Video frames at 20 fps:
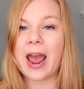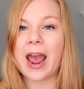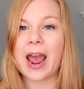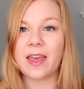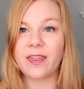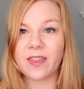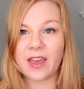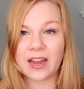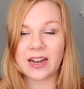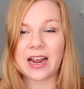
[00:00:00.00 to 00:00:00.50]

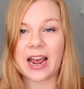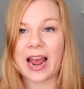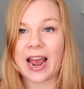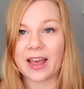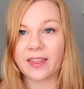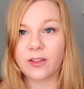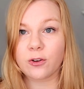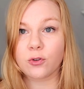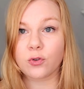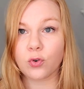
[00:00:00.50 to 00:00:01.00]
and then
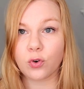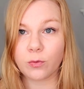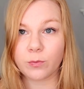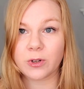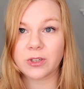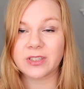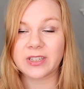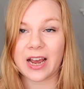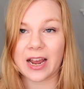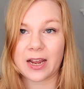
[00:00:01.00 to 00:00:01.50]
add their
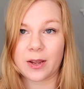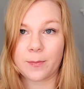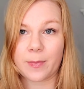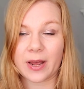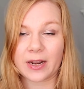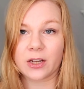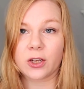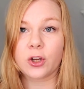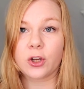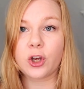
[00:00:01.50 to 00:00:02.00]
normal
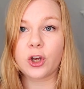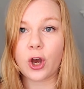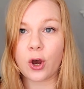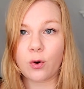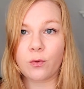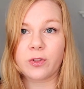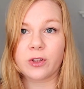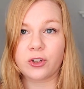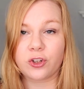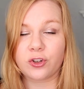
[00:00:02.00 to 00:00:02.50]
diabetic
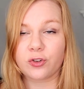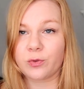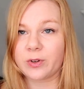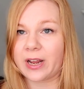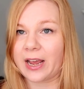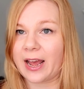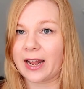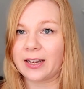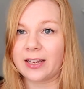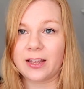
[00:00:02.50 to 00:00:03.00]
code that you would
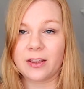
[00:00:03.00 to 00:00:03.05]
add,